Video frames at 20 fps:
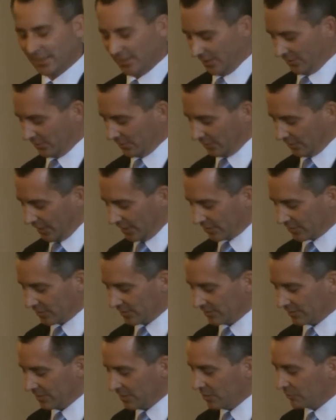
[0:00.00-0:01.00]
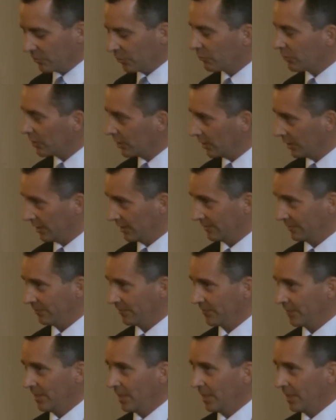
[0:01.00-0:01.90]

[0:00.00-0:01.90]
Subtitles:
in this election, but we are.